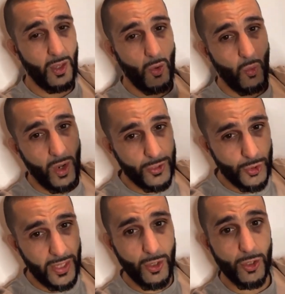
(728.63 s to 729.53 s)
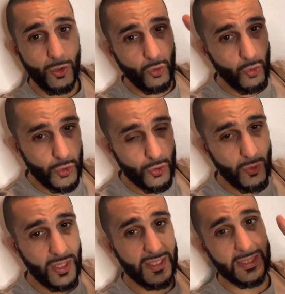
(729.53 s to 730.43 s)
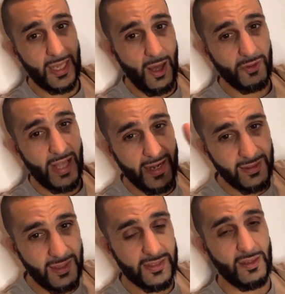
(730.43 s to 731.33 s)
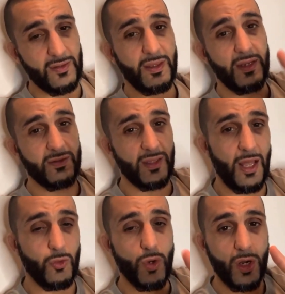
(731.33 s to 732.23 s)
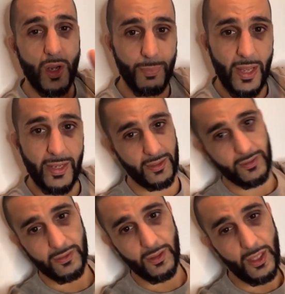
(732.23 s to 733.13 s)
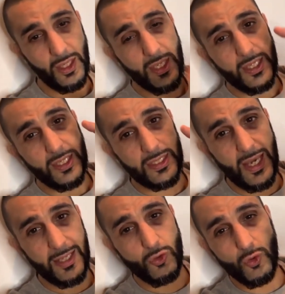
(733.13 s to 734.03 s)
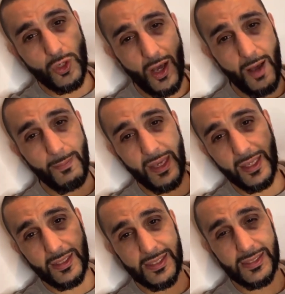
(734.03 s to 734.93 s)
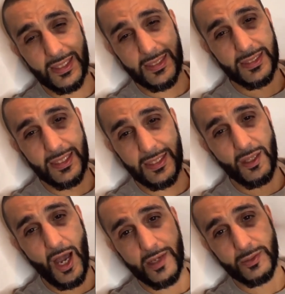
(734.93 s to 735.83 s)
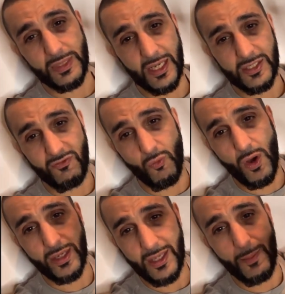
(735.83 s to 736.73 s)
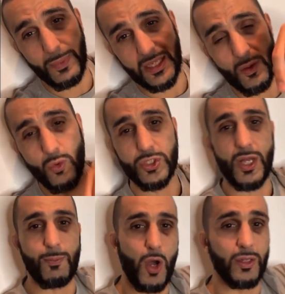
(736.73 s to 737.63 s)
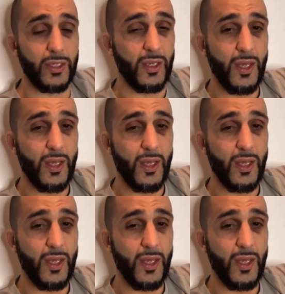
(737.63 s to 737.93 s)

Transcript: One trainer, 2 students is allowed at a distance. It is allowed. We are complying. Yet you come in 16 times because of one company that won't stop calling.